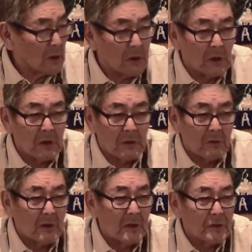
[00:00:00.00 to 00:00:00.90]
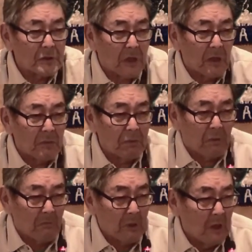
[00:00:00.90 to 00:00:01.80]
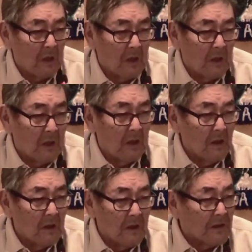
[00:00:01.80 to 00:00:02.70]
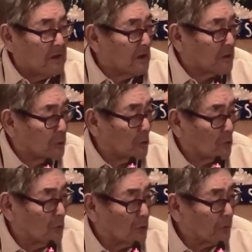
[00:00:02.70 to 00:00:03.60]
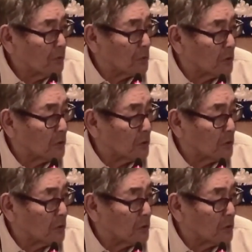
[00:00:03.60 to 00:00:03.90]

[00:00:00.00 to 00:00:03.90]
you guys gave him, and he'll do good for you.